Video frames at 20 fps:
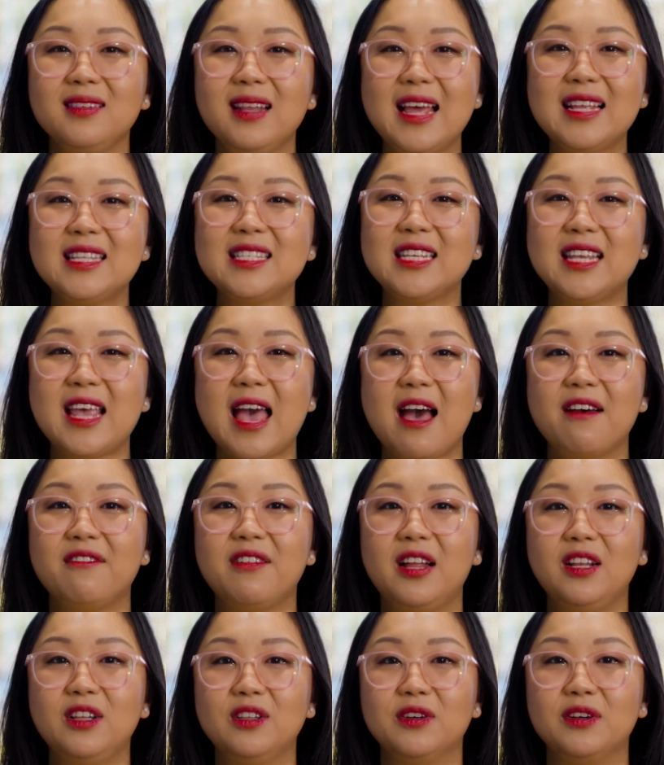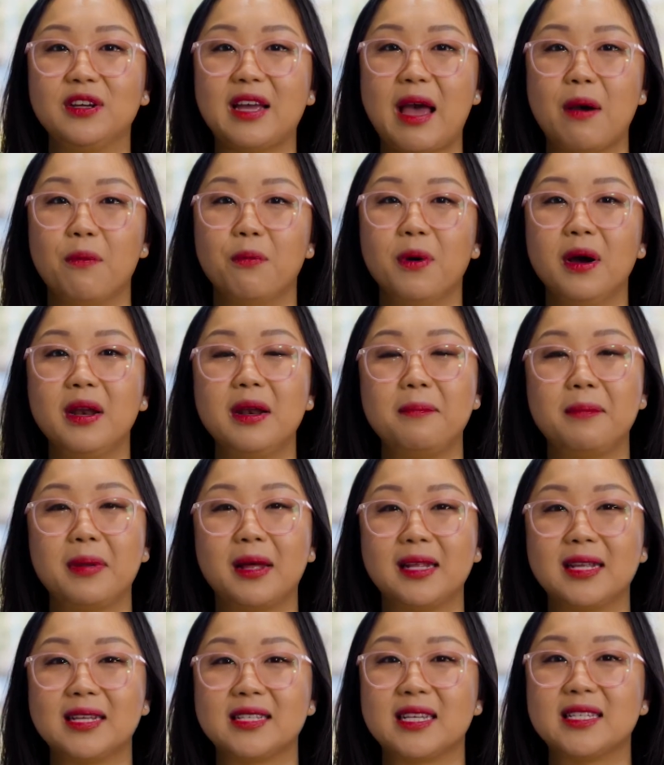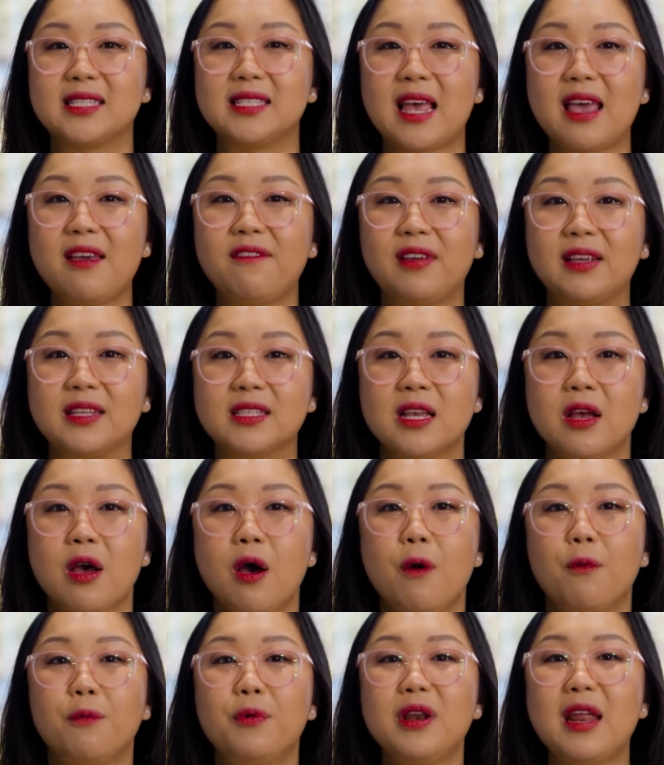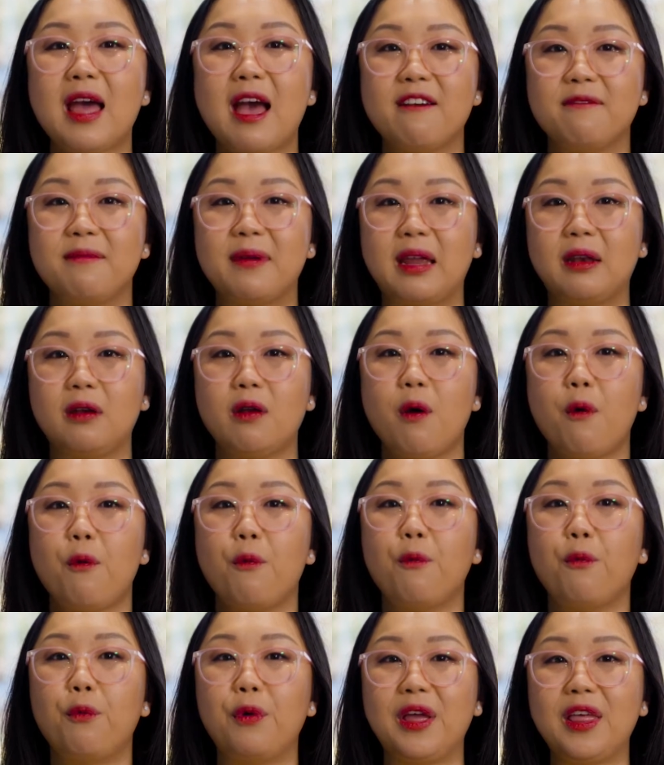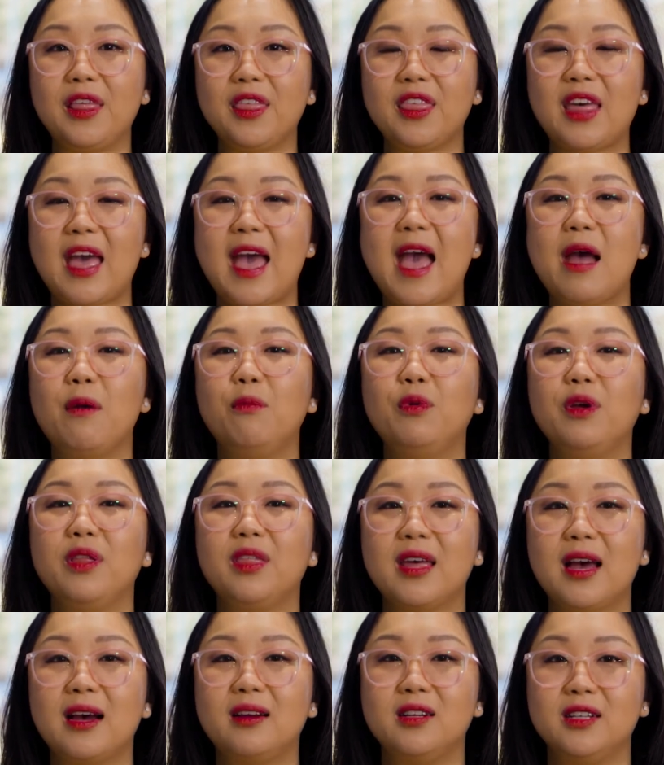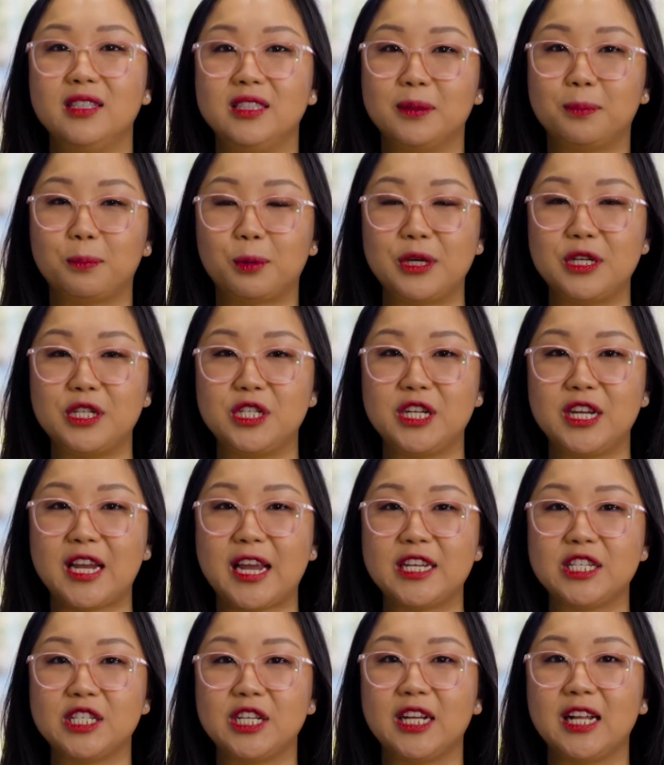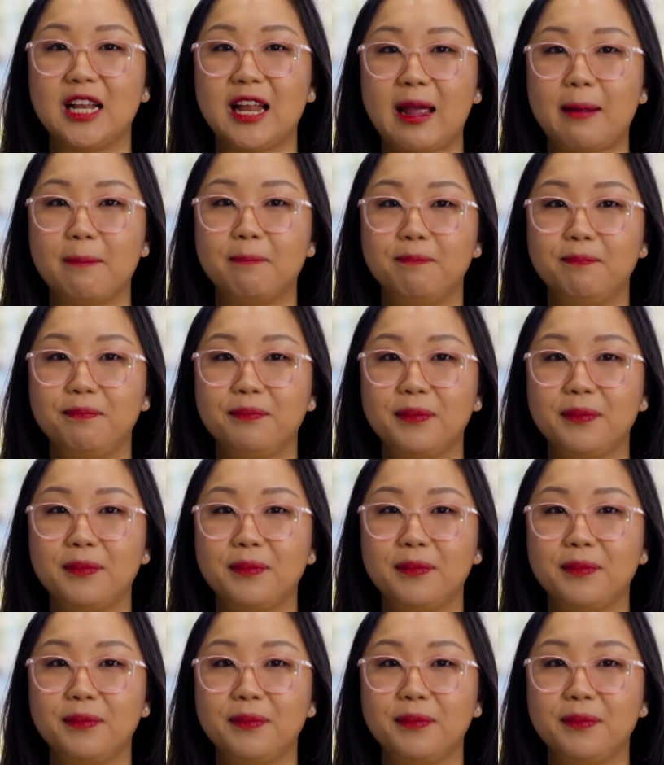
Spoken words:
Let's have a look at what Amelia's savings would have been with and without her depreciation claim.